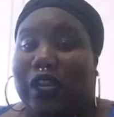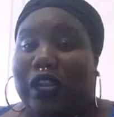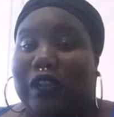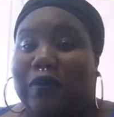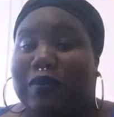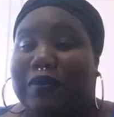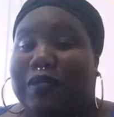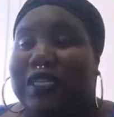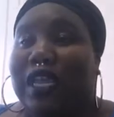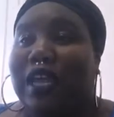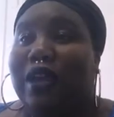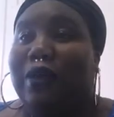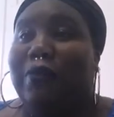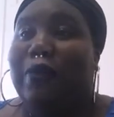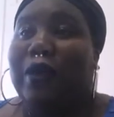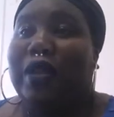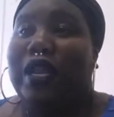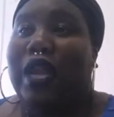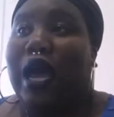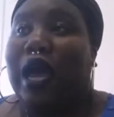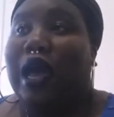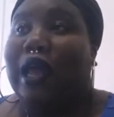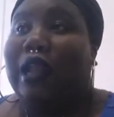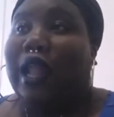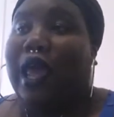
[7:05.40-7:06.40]
lipstick,
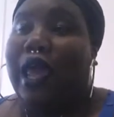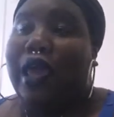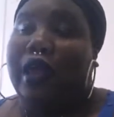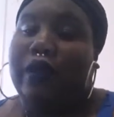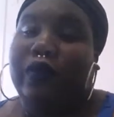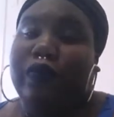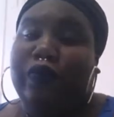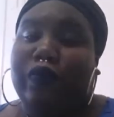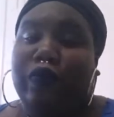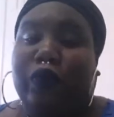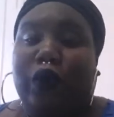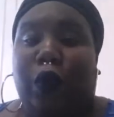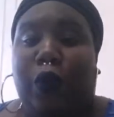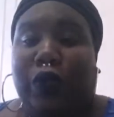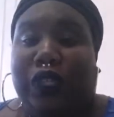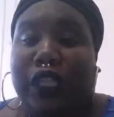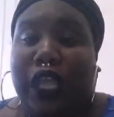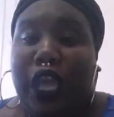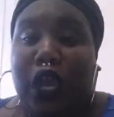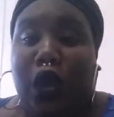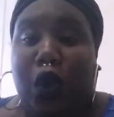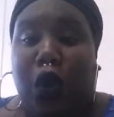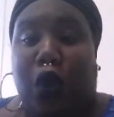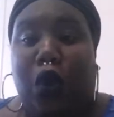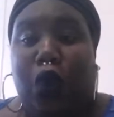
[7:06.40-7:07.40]
but not like what
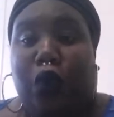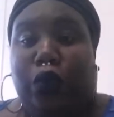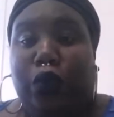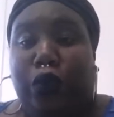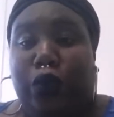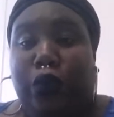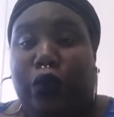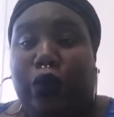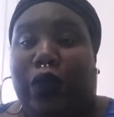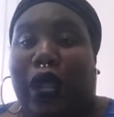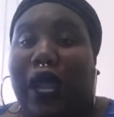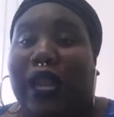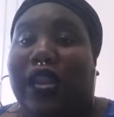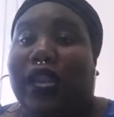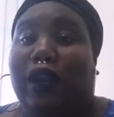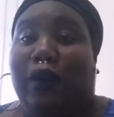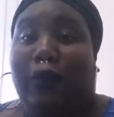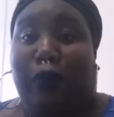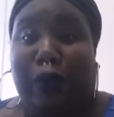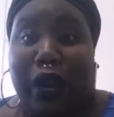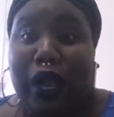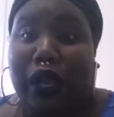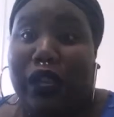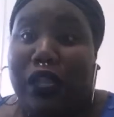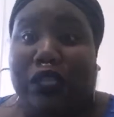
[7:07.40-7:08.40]
they call nude. I need
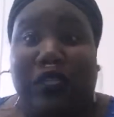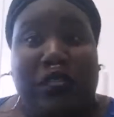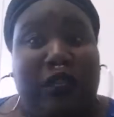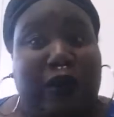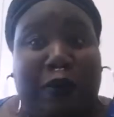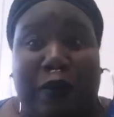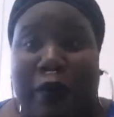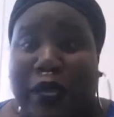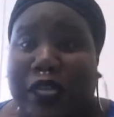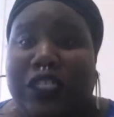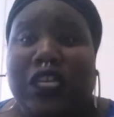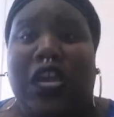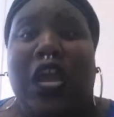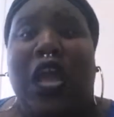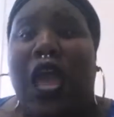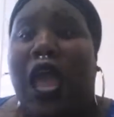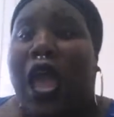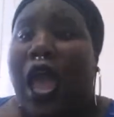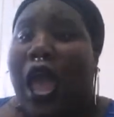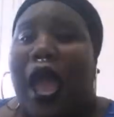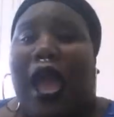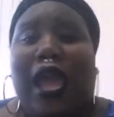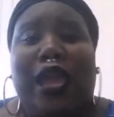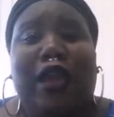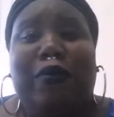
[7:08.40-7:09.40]
a brown lipstick, bitch.
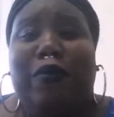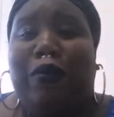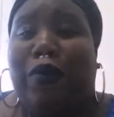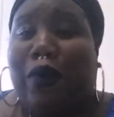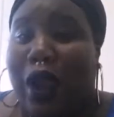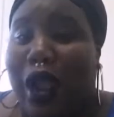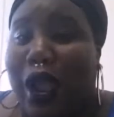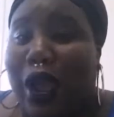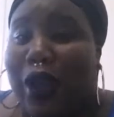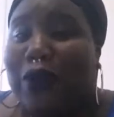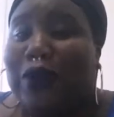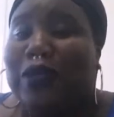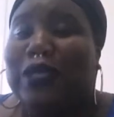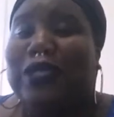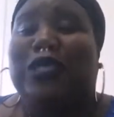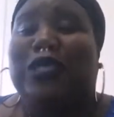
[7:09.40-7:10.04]
I am brown,